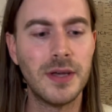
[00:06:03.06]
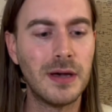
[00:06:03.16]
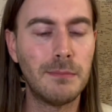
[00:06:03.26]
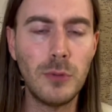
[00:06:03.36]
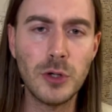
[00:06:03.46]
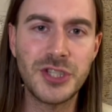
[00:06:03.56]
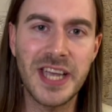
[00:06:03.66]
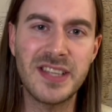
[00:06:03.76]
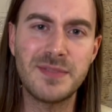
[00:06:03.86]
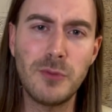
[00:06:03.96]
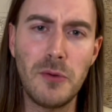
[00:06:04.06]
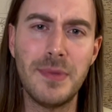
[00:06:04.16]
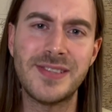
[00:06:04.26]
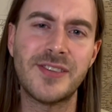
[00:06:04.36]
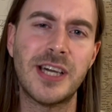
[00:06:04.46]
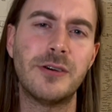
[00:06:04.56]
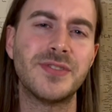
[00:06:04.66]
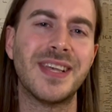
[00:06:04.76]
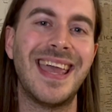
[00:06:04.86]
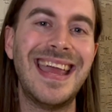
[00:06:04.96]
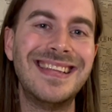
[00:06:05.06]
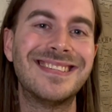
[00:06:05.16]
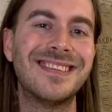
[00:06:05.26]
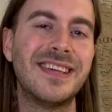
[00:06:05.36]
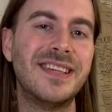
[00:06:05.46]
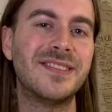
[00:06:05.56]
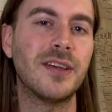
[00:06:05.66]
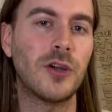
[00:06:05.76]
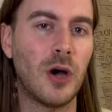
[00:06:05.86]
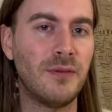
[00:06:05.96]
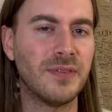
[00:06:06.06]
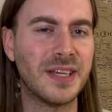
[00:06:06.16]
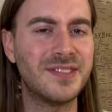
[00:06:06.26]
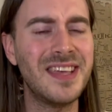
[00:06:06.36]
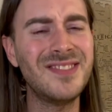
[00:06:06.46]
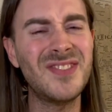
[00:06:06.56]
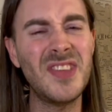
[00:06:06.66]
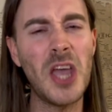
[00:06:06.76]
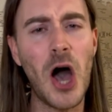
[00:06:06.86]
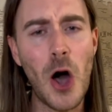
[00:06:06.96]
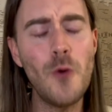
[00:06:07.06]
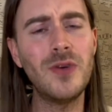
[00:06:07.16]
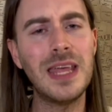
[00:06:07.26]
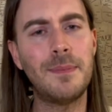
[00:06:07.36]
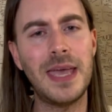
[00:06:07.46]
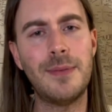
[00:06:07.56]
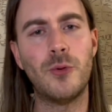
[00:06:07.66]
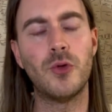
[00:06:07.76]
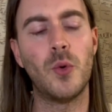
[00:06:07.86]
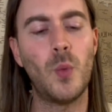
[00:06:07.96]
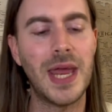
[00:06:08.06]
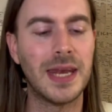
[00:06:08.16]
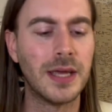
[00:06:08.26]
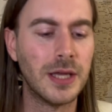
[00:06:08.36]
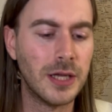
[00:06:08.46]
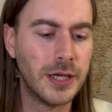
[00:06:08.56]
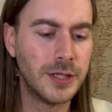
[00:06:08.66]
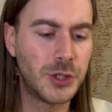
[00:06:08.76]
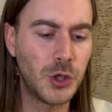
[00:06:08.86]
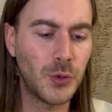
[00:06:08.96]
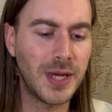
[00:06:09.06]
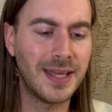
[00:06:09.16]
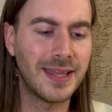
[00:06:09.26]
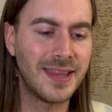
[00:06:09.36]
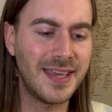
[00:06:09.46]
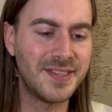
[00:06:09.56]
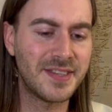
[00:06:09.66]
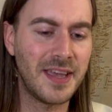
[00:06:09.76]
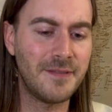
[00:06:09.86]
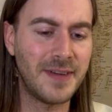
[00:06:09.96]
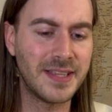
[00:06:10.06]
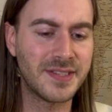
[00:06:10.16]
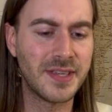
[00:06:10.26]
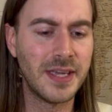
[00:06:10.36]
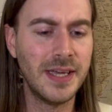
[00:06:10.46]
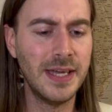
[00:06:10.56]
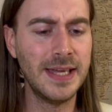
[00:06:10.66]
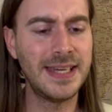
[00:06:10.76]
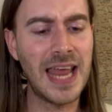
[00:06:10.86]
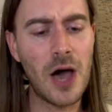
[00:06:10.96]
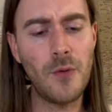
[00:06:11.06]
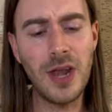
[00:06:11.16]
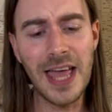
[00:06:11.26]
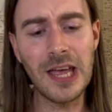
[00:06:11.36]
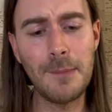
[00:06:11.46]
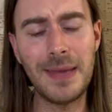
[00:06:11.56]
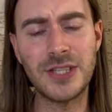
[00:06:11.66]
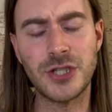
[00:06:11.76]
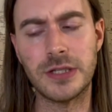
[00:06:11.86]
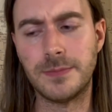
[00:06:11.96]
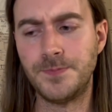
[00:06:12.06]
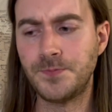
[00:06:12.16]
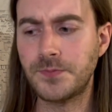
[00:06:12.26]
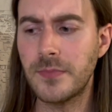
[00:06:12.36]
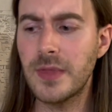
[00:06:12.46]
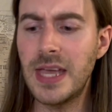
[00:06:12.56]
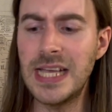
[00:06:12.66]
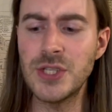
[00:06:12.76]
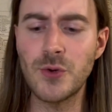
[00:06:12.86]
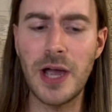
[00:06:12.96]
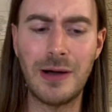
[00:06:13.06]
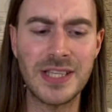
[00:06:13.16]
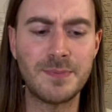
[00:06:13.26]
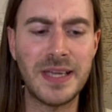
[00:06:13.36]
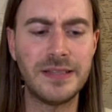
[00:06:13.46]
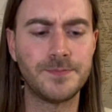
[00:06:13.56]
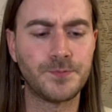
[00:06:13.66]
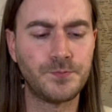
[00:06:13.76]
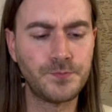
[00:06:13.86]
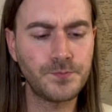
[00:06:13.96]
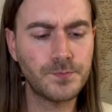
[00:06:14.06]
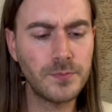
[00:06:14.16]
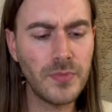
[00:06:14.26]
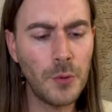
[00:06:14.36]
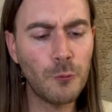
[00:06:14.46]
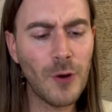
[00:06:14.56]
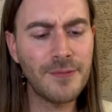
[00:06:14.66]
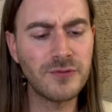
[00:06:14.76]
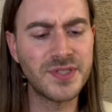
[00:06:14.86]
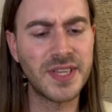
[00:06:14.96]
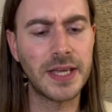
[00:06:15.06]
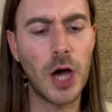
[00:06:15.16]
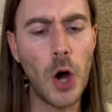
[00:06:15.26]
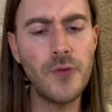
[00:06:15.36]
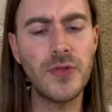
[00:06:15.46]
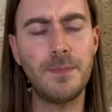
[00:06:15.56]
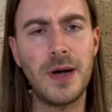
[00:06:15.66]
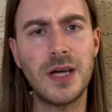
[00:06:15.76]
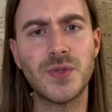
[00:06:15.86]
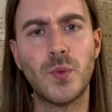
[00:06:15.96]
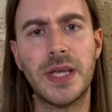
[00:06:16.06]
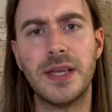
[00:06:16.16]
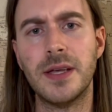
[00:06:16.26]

more jets, more missiles into these conflicts. These are the only people that win during these events. Now, like I mentioned, Israel has been referencing over the past week